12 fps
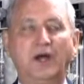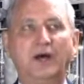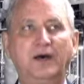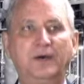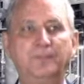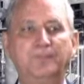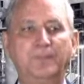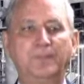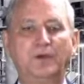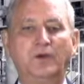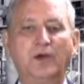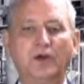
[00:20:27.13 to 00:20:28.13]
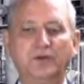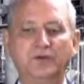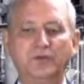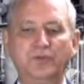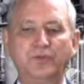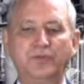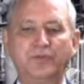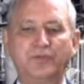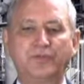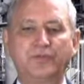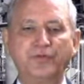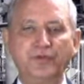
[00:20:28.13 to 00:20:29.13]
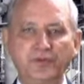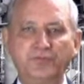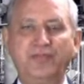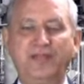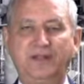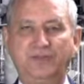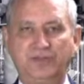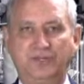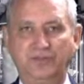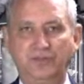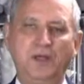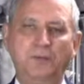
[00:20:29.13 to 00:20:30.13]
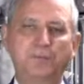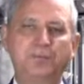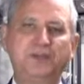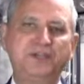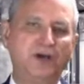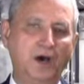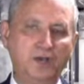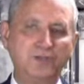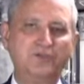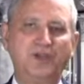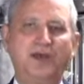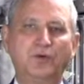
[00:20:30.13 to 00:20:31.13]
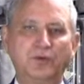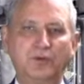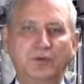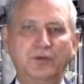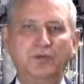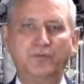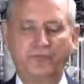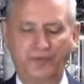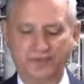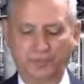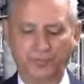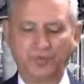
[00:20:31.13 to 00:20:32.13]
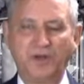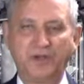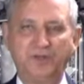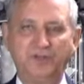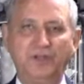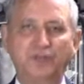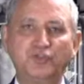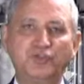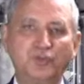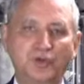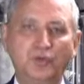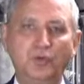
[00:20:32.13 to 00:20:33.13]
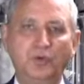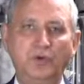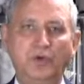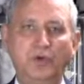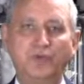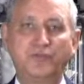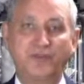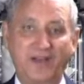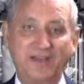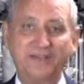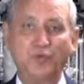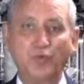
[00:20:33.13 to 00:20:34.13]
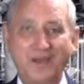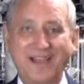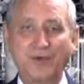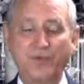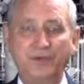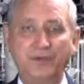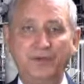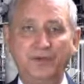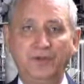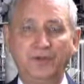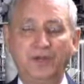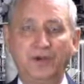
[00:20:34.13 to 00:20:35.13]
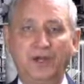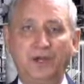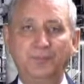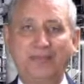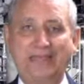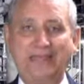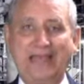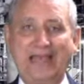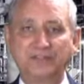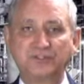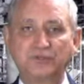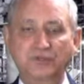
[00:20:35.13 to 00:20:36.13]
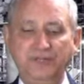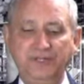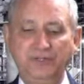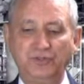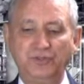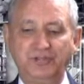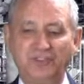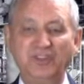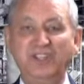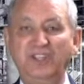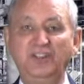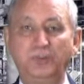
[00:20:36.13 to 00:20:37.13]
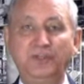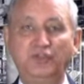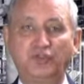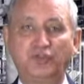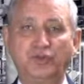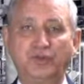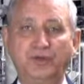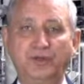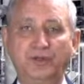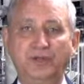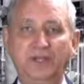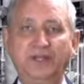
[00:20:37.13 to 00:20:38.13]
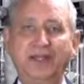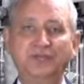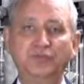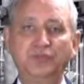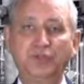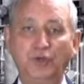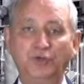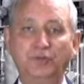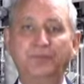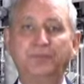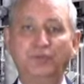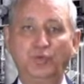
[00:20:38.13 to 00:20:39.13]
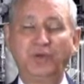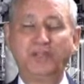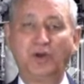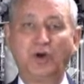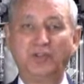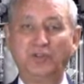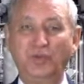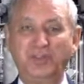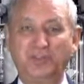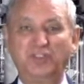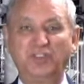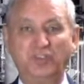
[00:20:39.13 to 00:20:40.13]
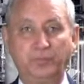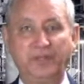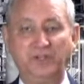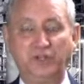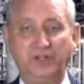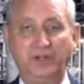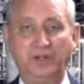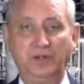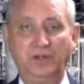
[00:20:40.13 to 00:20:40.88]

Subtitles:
Our third advantage is because our final product is so fine ground, it actually doesn't need to be stirred. It actually goes up into a colloidal suspension.